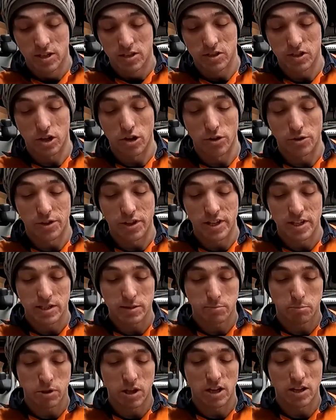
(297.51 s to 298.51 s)
So
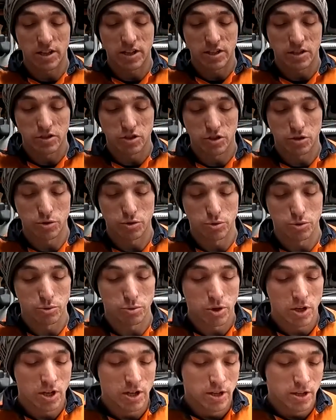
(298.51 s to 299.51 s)
these plug
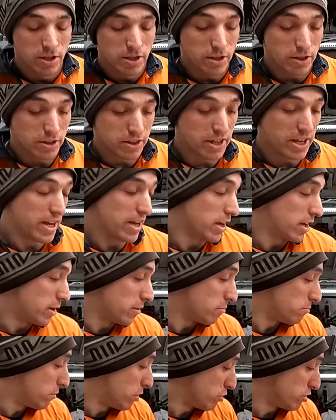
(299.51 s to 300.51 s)
into
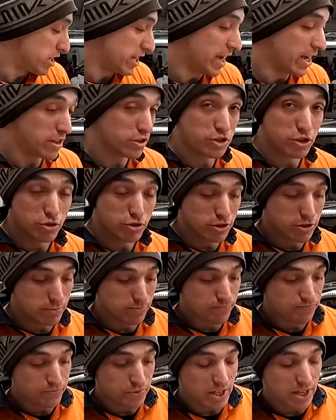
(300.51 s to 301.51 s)
their multi-gauge unit
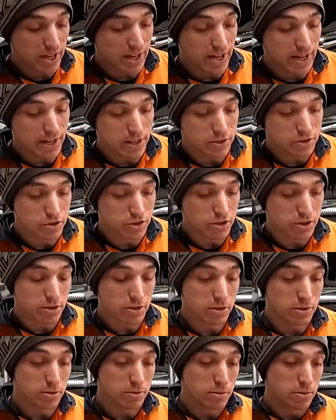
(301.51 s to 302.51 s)
and you
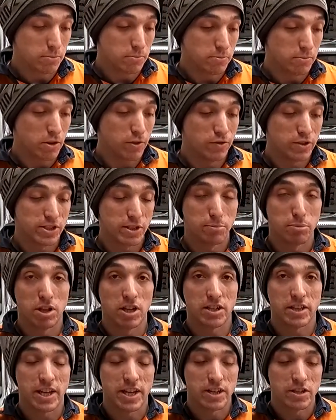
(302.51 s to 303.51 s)
can obviously
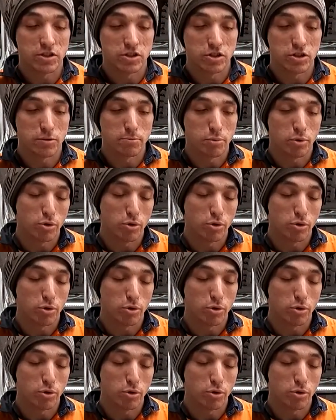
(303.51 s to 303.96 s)
plug that into your